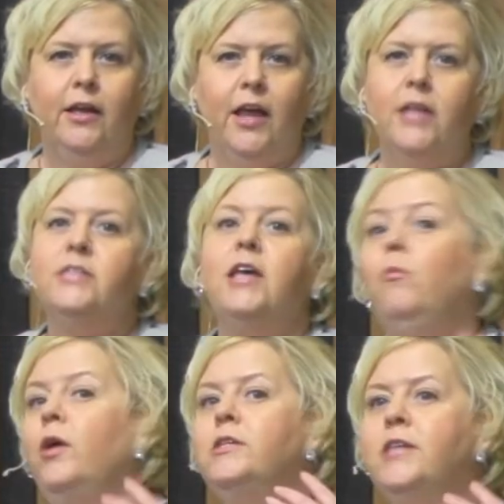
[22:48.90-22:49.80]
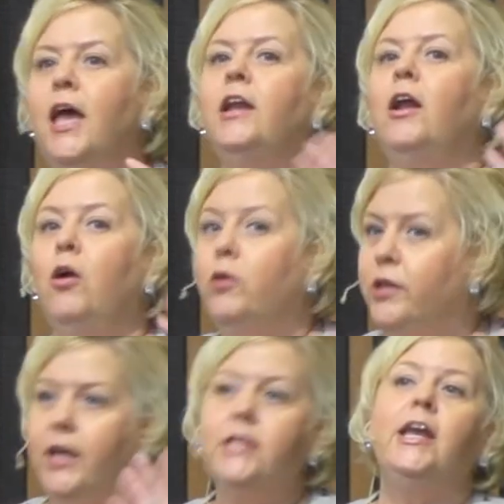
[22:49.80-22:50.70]
And someone said,
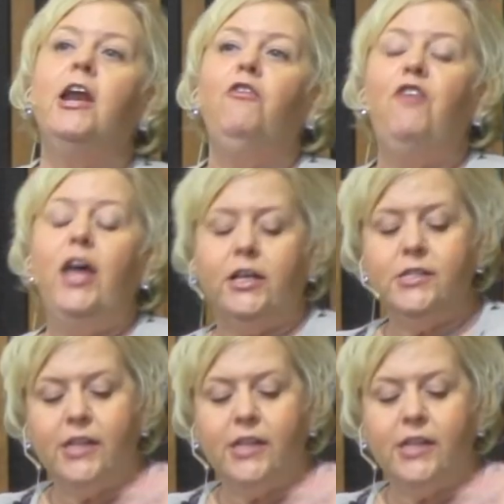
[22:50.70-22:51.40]
need to get it fixed.